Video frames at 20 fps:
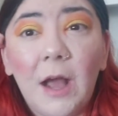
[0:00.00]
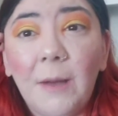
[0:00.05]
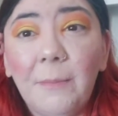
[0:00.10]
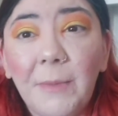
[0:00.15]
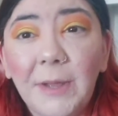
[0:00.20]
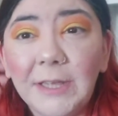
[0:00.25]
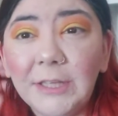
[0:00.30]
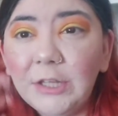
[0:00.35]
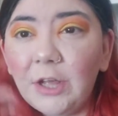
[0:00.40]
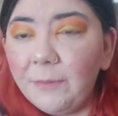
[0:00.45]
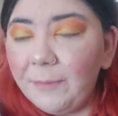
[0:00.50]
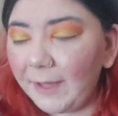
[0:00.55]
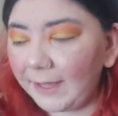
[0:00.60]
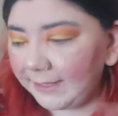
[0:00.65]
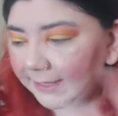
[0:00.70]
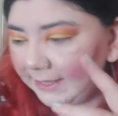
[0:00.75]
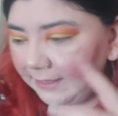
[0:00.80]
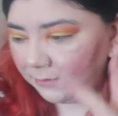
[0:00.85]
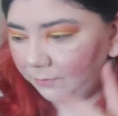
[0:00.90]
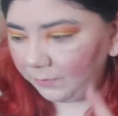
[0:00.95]
might go
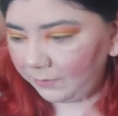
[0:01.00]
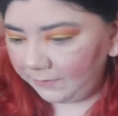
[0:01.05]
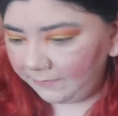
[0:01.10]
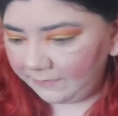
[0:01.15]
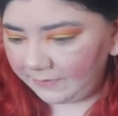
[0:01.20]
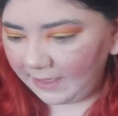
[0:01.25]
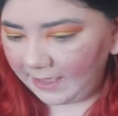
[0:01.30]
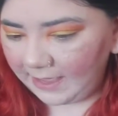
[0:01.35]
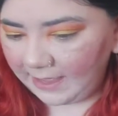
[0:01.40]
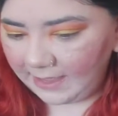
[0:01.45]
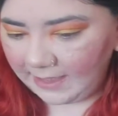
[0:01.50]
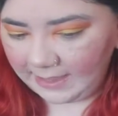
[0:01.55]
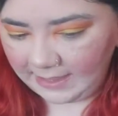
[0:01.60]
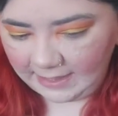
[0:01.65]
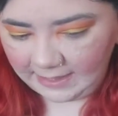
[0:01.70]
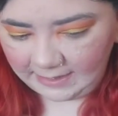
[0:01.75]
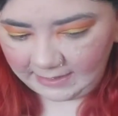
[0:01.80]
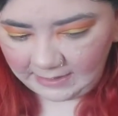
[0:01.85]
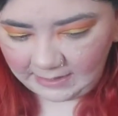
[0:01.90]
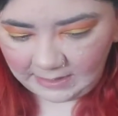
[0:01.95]
back in with that
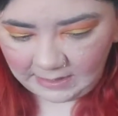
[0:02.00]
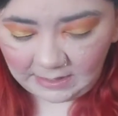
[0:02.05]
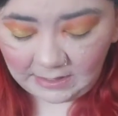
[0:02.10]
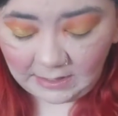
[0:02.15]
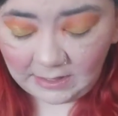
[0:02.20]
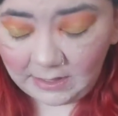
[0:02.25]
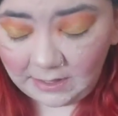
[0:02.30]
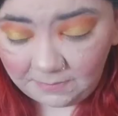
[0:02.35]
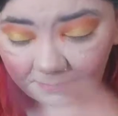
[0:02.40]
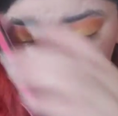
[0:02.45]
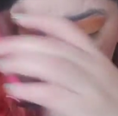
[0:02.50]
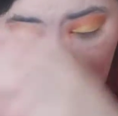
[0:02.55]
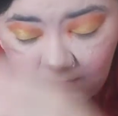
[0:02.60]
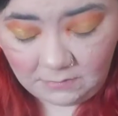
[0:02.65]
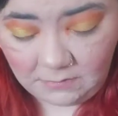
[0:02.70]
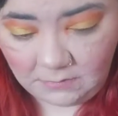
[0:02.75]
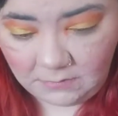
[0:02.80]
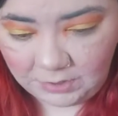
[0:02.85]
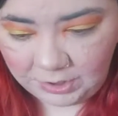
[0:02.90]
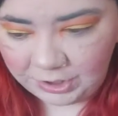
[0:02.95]

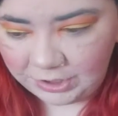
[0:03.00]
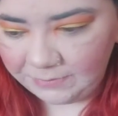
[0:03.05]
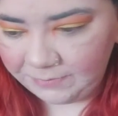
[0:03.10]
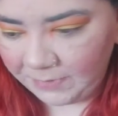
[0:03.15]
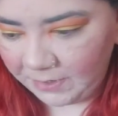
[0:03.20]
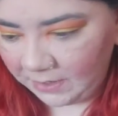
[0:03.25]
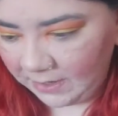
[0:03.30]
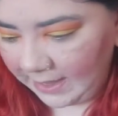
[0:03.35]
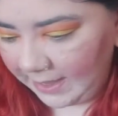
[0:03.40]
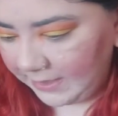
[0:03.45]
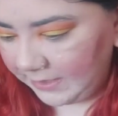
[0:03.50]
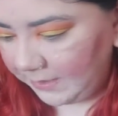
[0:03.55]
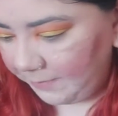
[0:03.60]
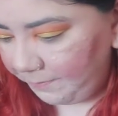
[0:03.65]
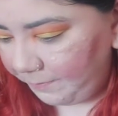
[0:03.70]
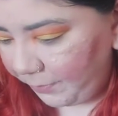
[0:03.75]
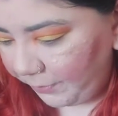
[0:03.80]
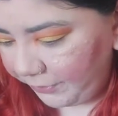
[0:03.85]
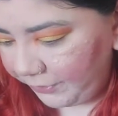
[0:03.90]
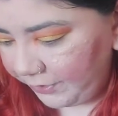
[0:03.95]
shimmer at the
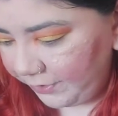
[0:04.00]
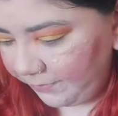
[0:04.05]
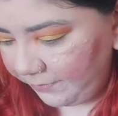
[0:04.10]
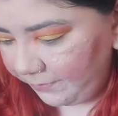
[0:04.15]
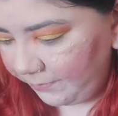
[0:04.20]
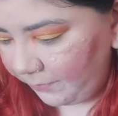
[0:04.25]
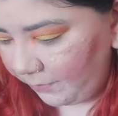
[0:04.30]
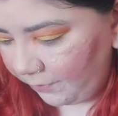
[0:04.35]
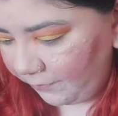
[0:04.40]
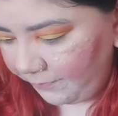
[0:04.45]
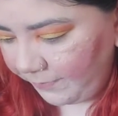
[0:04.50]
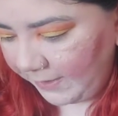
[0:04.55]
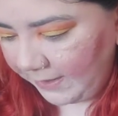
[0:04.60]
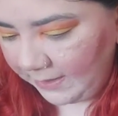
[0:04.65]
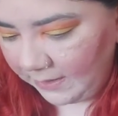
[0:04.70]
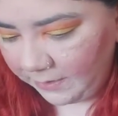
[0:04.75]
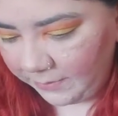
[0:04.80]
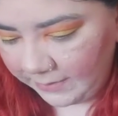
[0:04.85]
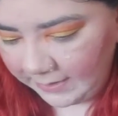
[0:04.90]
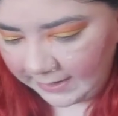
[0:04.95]
bottom of my
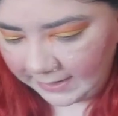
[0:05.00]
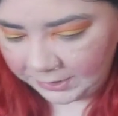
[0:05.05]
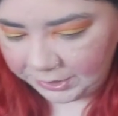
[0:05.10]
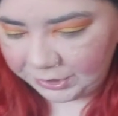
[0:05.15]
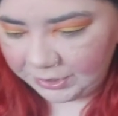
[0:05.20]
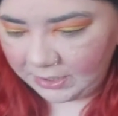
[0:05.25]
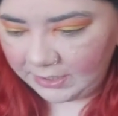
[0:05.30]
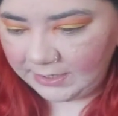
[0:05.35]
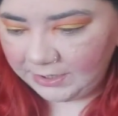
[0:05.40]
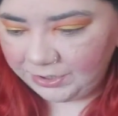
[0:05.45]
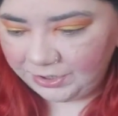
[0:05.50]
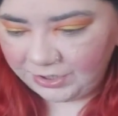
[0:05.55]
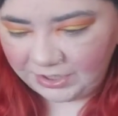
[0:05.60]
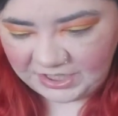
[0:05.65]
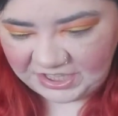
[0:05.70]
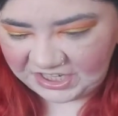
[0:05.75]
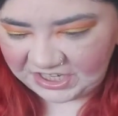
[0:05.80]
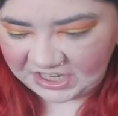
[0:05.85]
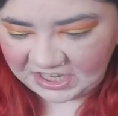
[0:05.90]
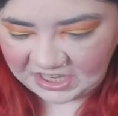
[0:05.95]
lower lash line,
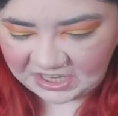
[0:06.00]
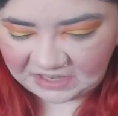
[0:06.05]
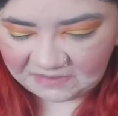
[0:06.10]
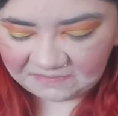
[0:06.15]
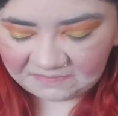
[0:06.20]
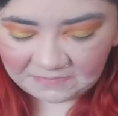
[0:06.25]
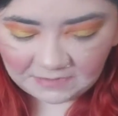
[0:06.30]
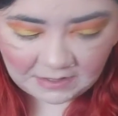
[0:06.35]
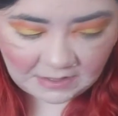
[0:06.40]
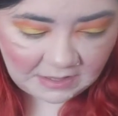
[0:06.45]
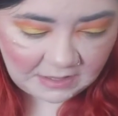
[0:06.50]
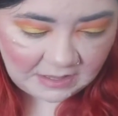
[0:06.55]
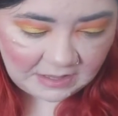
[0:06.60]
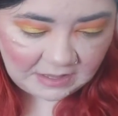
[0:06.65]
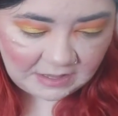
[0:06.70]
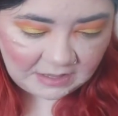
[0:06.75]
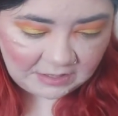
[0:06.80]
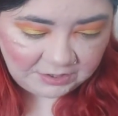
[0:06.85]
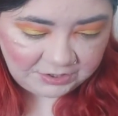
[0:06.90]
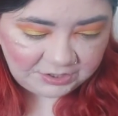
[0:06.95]
just a
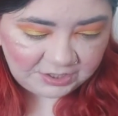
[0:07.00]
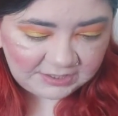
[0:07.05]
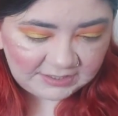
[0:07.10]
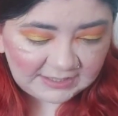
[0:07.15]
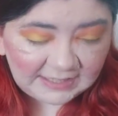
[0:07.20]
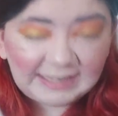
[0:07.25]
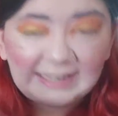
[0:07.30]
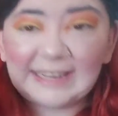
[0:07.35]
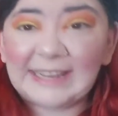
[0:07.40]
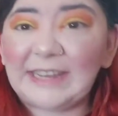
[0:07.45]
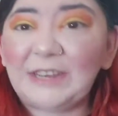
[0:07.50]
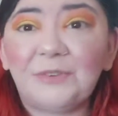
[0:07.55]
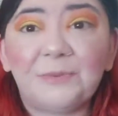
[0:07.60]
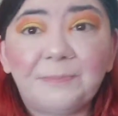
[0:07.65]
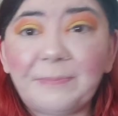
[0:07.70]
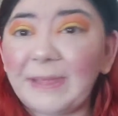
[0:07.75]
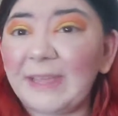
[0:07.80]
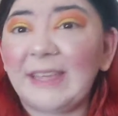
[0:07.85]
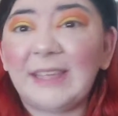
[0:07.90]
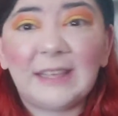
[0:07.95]
little
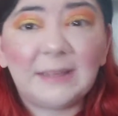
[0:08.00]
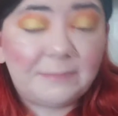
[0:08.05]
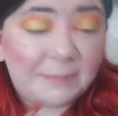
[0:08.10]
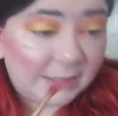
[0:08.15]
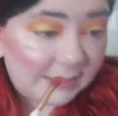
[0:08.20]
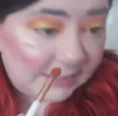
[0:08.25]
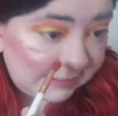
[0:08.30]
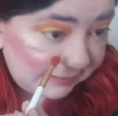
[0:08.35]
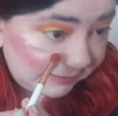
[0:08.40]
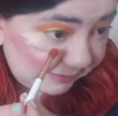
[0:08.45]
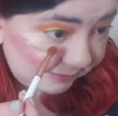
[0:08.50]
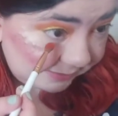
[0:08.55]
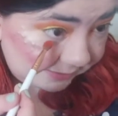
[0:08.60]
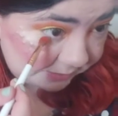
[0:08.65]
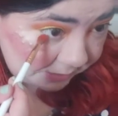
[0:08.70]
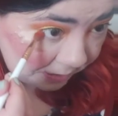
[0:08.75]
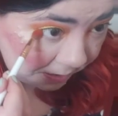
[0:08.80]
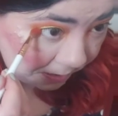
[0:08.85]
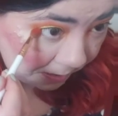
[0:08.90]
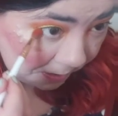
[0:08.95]
bit,
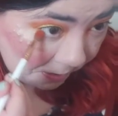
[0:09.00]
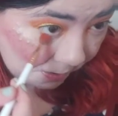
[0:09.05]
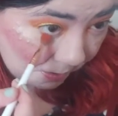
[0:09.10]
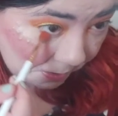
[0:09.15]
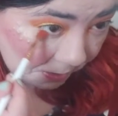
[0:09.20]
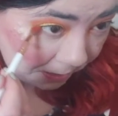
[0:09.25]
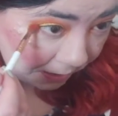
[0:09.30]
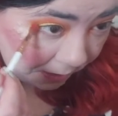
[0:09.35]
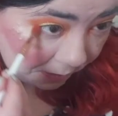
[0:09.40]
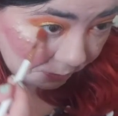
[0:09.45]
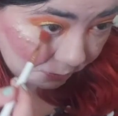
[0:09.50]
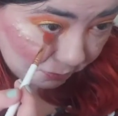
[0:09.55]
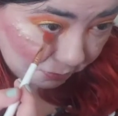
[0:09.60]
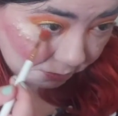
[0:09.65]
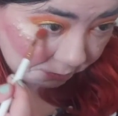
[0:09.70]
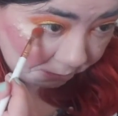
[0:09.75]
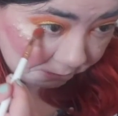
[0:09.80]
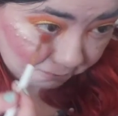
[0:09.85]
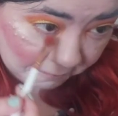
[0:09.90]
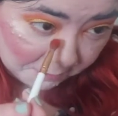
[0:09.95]
because that will
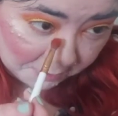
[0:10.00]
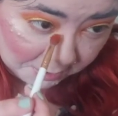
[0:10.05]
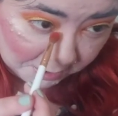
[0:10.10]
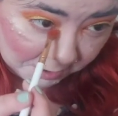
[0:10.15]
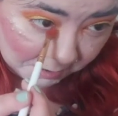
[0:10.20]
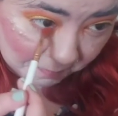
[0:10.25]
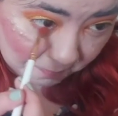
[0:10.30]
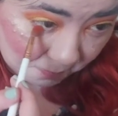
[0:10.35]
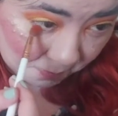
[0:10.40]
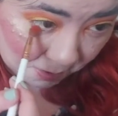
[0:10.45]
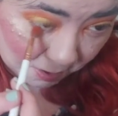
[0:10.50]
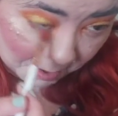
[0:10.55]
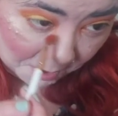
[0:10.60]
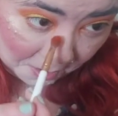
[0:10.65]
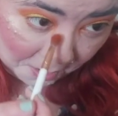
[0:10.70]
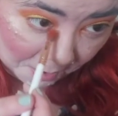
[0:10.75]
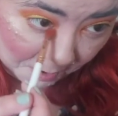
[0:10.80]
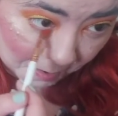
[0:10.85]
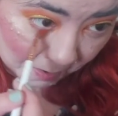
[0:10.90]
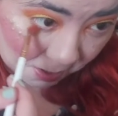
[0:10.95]
define my
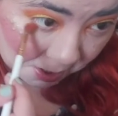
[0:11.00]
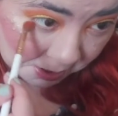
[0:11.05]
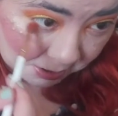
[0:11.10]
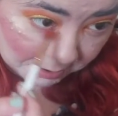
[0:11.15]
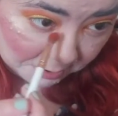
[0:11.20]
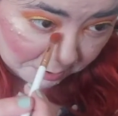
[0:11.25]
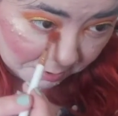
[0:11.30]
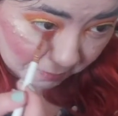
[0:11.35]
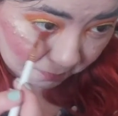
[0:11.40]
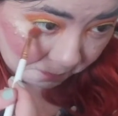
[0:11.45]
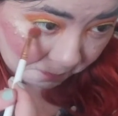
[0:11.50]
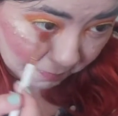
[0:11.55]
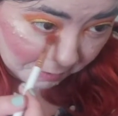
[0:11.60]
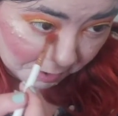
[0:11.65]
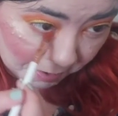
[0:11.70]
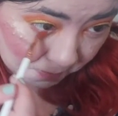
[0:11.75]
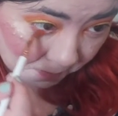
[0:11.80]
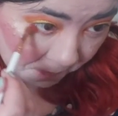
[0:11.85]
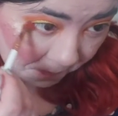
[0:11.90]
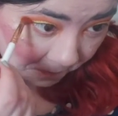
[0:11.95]
eyes a
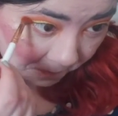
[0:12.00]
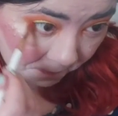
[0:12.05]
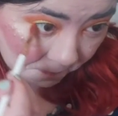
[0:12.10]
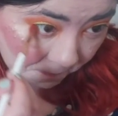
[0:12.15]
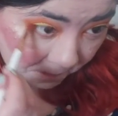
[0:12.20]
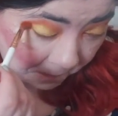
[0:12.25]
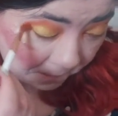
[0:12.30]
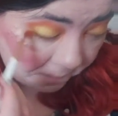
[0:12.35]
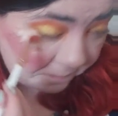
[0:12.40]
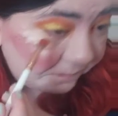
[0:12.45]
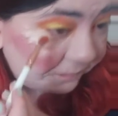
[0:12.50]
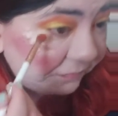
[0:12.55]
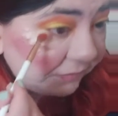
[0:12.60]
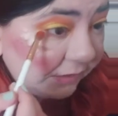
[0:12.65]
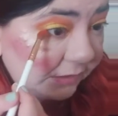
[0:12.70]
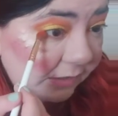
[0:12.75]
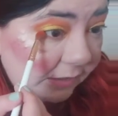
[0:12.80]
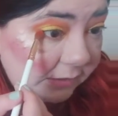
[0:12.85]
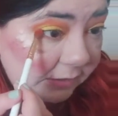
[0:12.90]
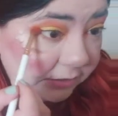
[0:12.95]
bit.
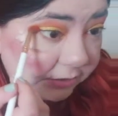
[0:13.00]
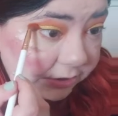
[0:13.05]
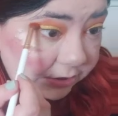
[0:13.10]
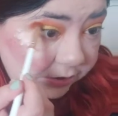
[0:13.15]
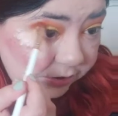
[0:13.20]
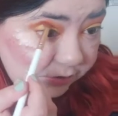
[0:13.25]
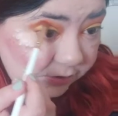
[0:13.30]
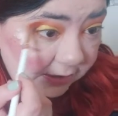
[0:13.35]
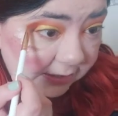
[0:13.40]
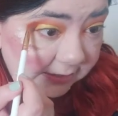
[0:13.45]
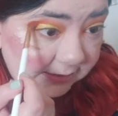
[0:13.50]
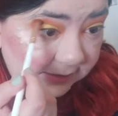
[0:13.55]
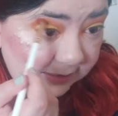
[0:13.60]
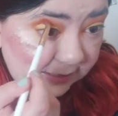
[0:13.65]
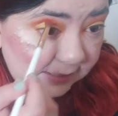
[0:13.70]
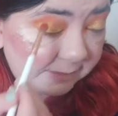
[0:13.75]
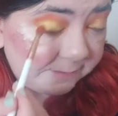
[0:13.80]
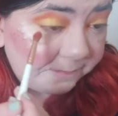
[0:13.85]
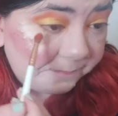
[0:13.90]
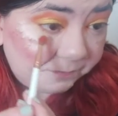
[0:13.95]
Nothing too
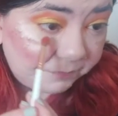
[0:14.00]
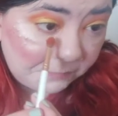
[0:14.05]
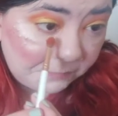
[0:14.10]
crazy.